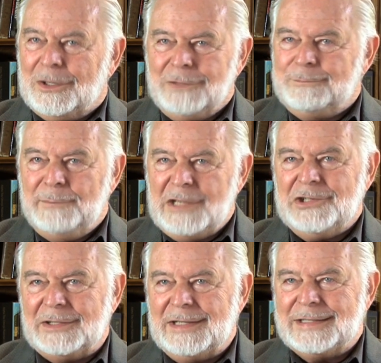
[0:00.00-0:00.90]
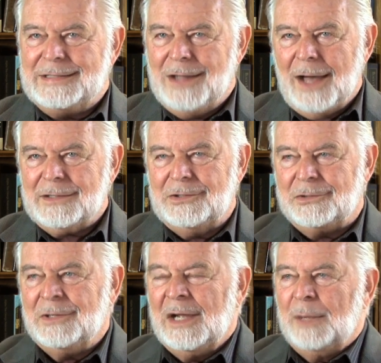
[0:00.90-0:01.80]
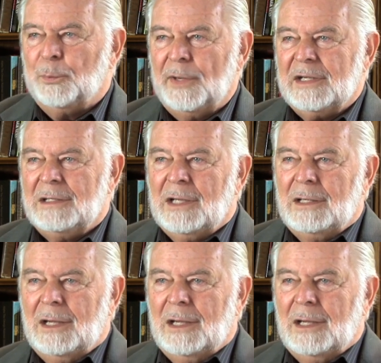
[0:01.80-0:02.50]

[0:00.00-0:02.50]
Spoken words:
Her mission is not to bring